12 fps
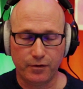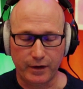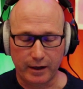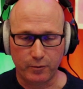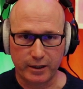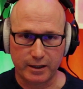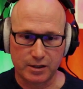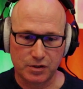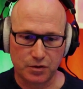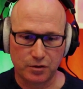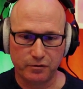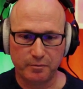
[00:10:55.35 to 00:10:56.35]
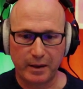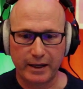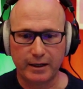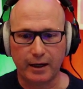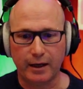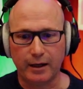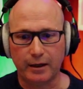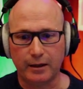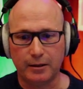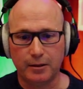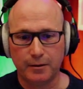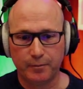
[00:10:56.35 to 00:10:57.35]
then we can sort of make
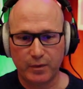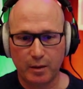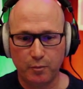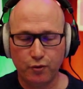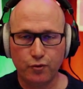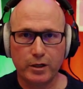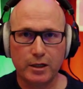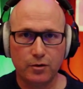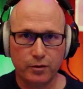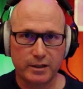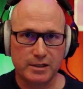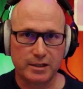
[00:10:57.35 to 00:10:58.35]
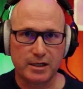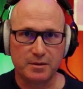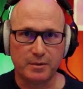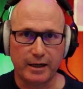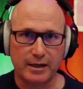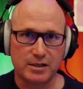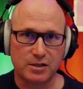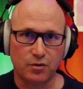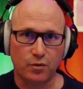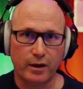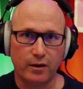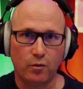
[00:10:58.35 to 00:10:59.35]
a pretty good assessment as
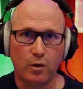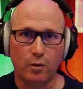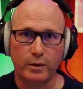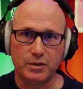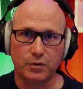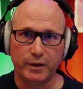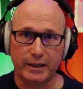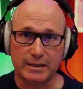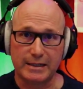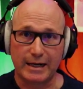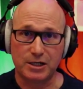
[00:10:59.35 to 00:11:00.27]
to whether what we're doing is